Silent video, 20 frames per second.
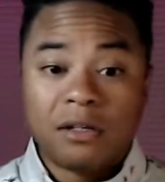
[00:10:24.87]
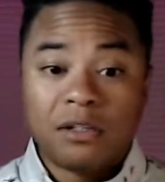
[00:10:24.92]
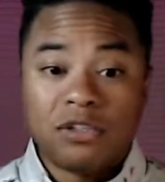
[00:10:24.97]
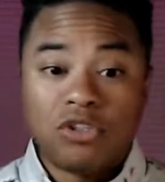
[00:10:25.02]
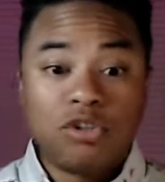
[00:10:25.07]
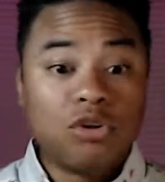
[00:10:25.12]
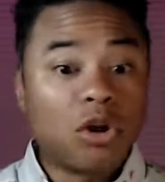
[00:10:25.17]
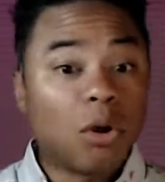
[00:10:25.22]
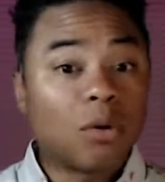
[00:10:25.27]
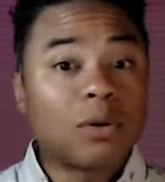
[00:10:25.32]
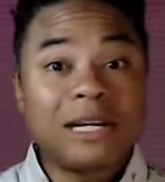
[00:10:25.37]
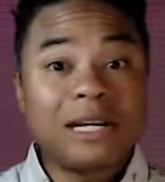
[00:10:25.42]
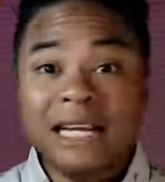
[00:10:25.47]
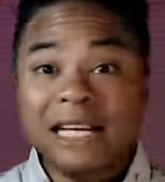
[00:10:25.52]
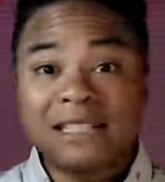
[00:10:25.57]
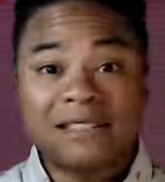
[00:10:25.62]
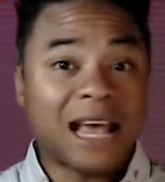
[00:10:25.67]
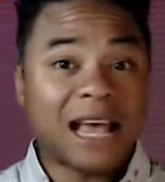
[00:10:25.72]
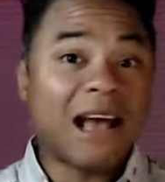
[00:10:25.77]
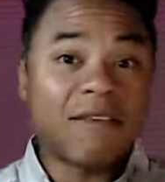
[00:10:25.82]
You don't
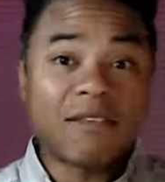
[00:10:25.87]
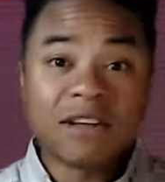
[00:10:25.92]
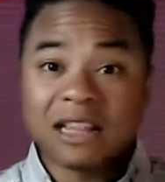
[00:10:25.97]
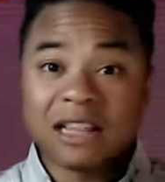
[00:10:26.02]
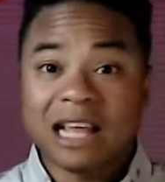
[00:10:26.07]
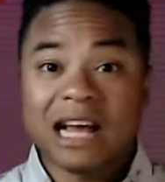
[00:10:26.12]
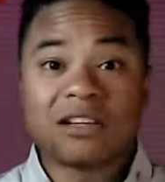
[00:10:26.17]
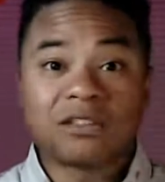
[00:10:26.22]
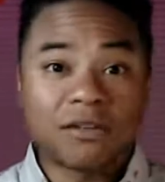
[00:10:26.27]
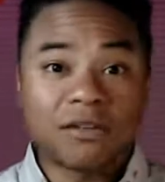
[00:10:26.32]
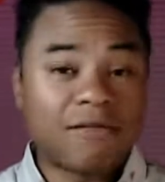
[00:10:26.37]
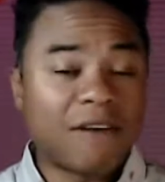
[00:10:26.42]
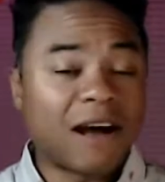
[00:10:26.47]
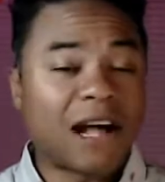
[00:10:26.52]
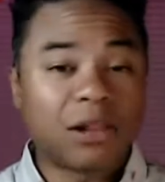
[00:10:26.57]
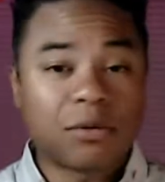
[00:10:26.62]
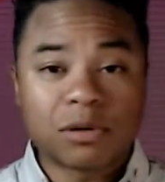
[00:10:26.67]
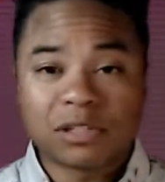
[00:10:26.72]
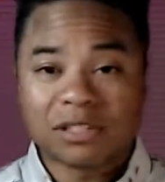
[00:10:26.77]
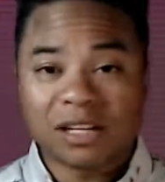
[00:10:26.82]
need to have 1,000
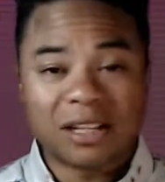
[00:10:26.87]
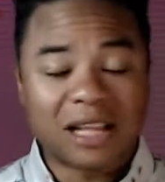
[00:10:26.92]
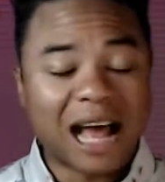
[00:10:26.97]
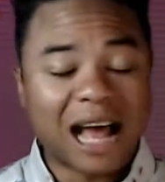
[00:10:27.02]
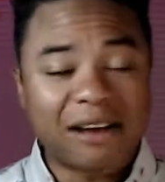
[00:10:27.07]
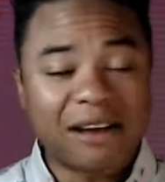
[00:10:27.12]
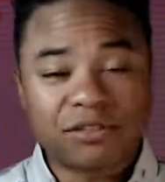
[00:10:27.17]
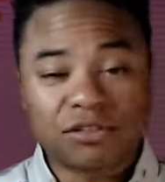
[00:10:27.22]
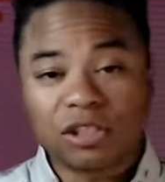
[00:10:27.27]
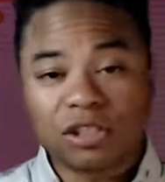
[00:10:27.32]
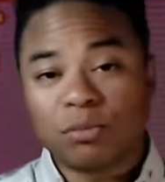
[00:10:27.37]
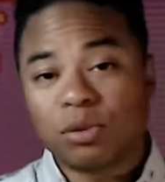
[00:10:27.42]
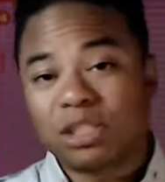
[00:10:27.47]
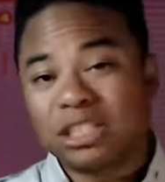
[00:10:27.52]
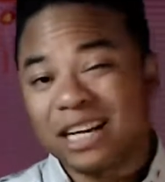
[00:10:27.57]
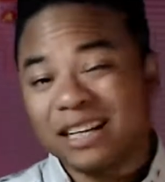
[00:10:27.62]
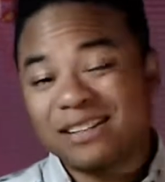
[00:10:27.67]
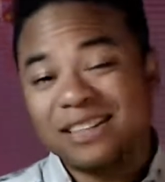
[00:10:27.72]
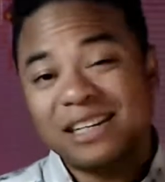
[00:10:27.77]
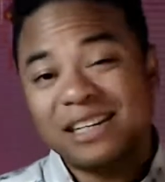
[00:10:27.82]
followers to live stream,
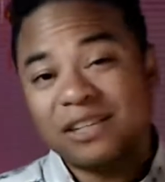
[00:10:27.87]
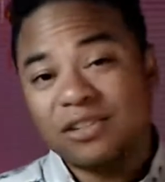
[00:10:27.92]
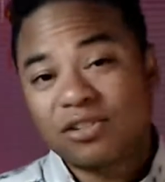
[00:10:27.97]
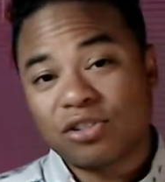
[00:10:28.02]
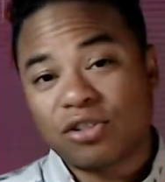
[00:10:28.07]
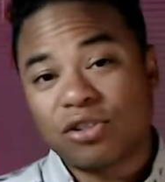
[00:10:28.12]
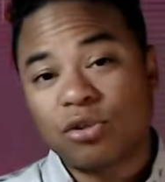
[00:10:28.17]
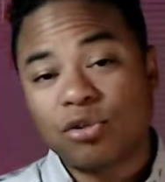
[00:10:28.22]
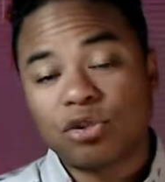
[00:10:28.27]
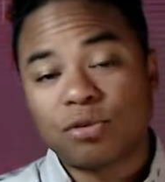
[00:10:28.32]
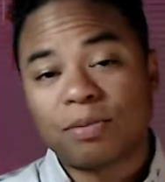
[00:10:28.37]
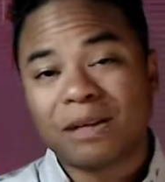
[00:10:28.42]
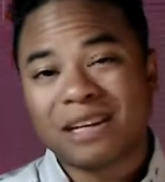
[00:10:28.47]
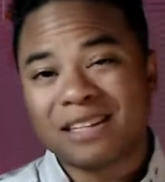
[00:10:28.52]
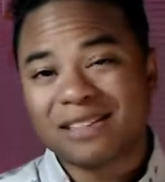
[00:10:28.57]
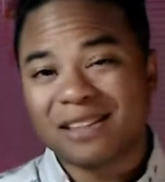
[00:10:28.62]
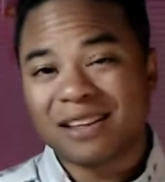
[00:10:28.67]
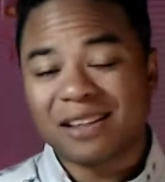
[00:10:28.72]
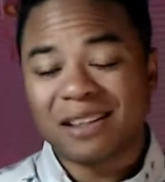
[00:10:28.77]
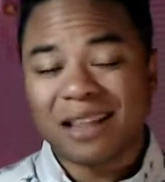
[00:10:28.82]
which I think is huge
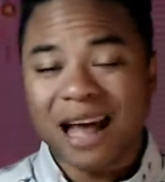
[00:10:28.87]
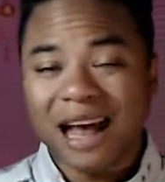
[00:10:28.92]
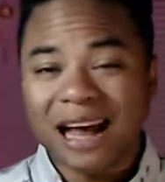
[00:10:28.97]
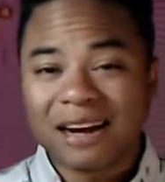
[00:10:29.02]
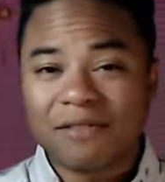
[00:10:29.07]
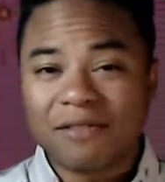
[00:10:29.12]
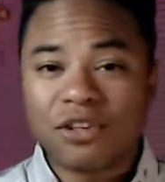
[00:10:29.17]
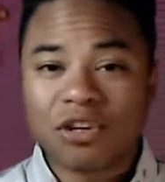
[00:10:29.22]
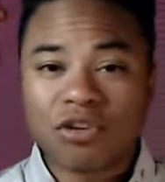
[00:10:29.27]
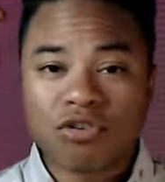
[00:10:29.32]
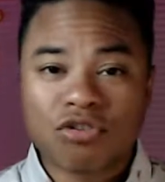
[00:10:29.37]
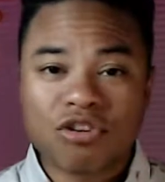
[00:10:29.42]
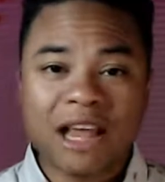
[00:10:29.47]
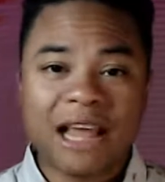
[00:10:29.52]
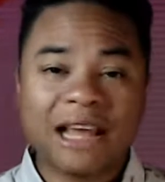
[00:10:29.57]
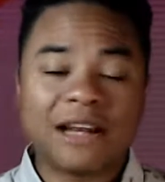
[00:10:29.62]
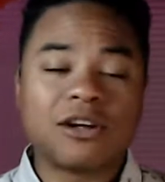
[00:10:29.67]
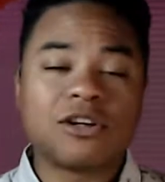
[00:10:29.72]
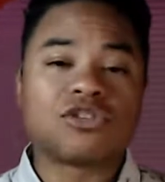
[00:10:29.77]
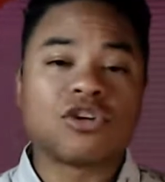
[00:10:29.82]
because a lot of the
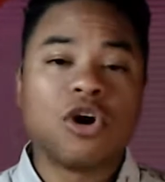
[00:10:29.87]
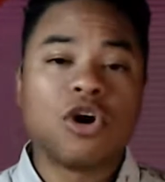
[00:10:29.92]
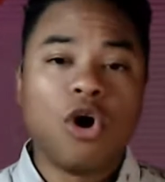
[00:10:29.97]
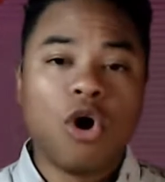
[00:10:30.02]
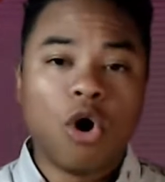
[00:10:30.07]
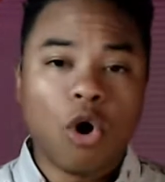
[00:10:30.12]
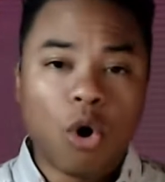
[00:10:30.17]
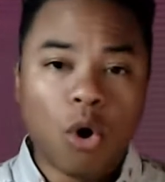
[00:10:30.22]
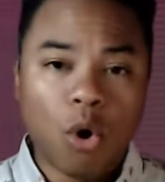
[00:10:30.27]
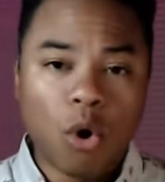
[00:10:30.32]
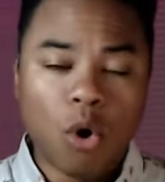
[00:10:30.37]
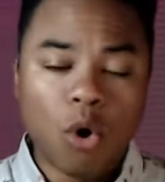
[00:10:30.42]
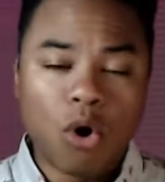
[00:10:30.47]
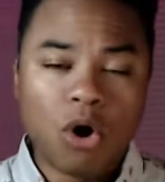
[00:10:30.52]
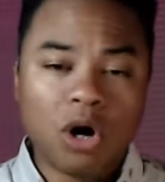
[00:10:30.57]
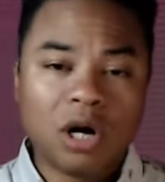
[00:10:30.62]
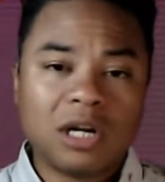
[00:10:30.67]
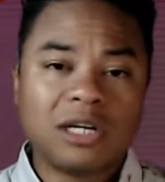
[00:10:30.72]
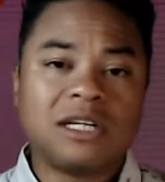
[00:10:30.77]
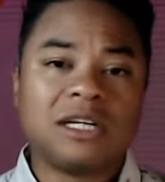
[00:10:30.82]
creators
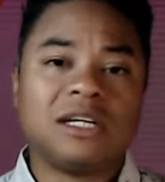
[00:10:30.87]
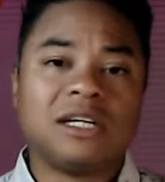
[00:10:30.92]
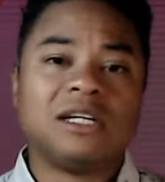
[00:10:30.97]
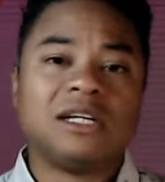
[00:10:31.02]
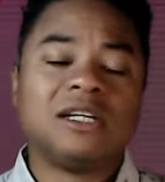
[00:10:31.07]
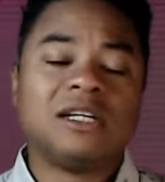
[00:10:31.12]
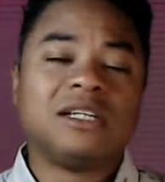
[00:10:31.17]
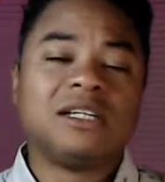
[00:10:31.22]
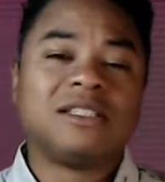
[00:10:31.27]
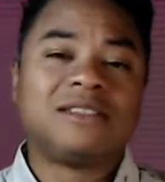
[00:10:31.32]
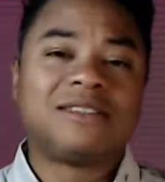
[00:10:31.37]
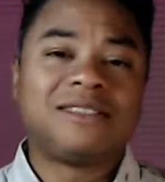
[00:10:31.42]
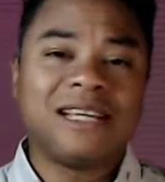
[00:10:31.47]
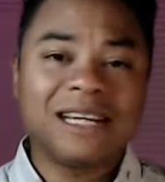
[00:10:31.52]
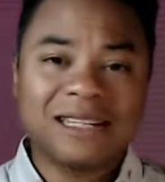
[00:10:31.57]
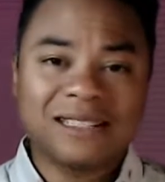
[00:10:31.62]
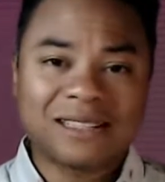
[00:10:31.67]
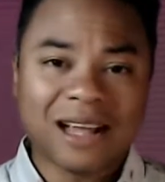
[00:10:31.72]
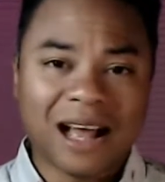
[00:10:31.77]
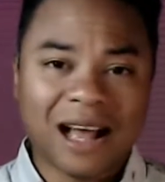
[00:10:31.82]
on
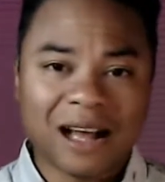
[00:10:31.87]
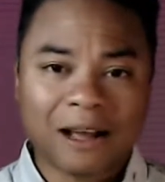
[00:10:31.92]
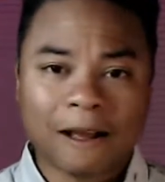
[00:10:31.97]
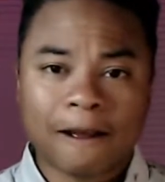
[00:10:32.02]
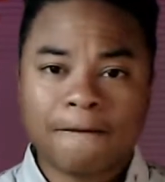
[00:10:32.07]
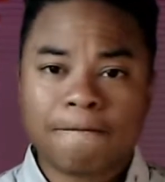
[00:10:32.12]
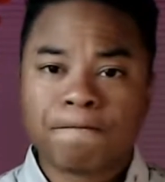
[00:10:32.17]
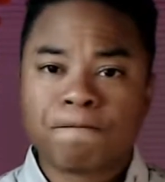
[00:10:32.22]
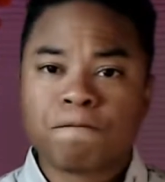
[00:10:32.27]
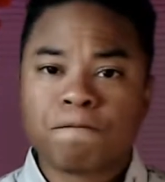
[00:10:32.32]
TikTok